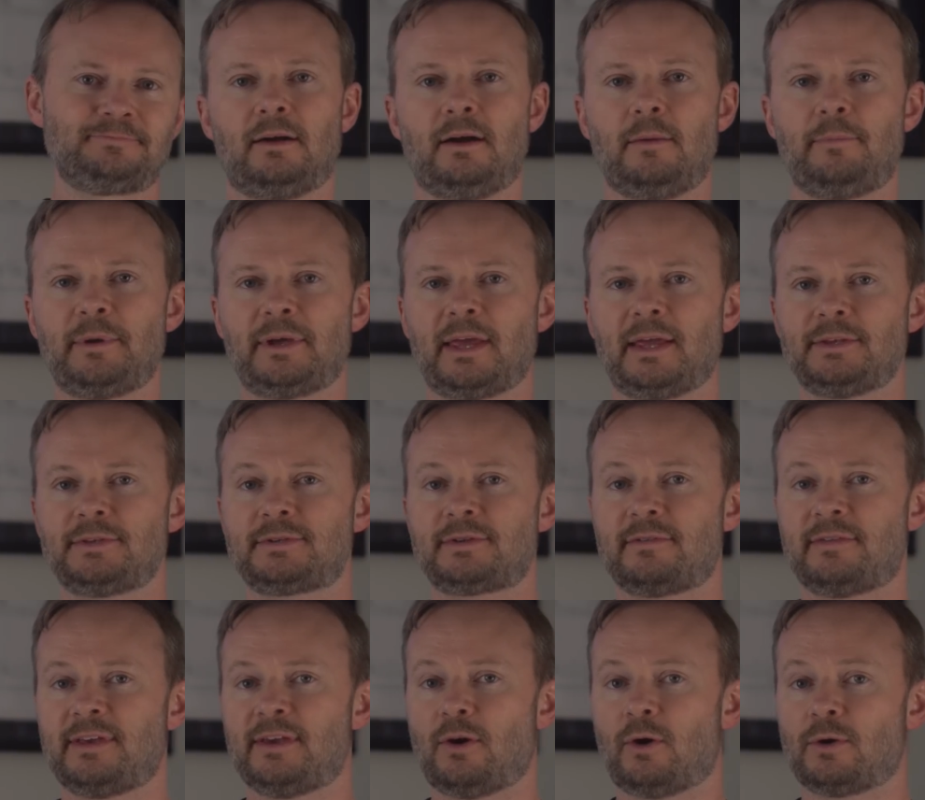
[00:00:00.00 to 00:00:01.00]
Up against
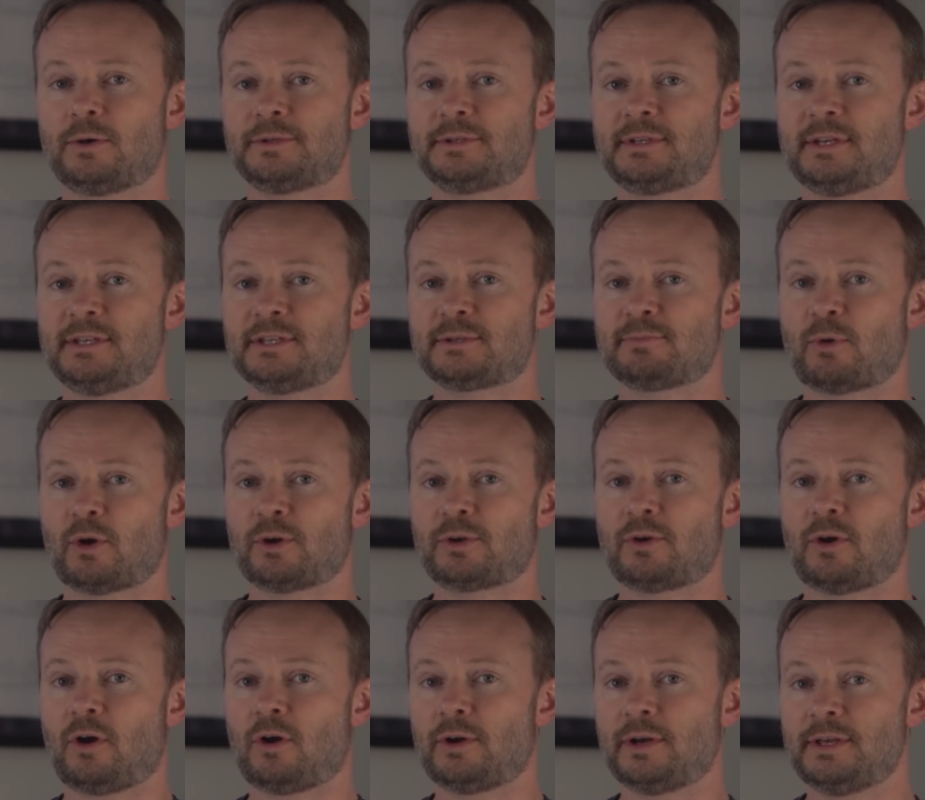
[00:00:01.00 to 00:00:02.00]
the RC Smart
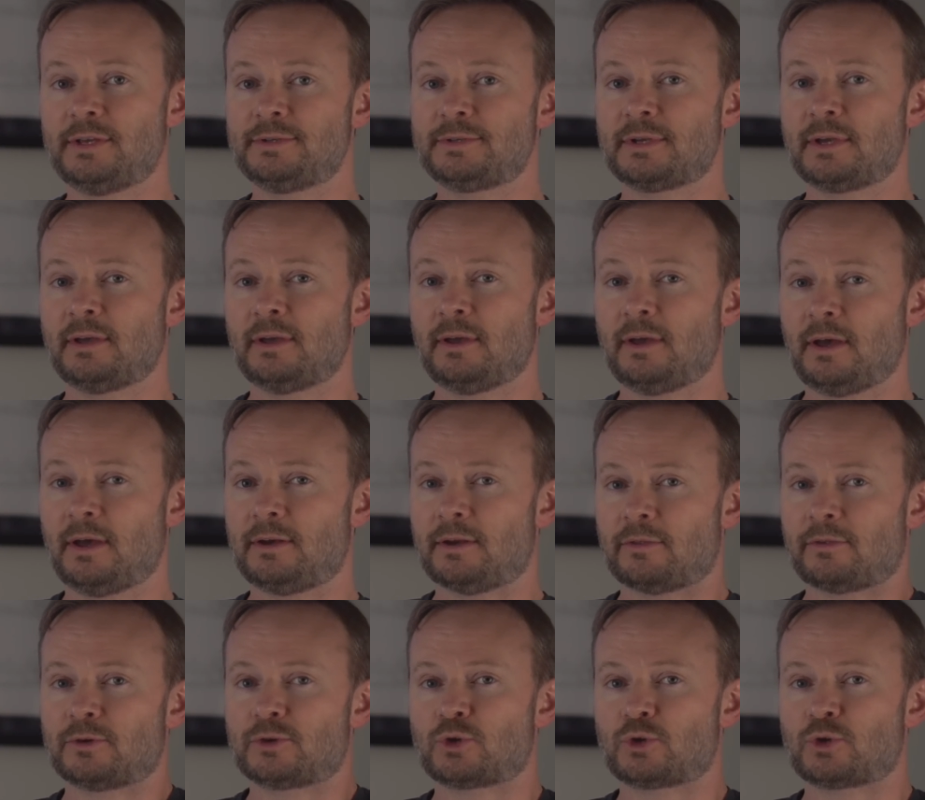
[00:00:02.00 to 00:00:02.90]
Car is another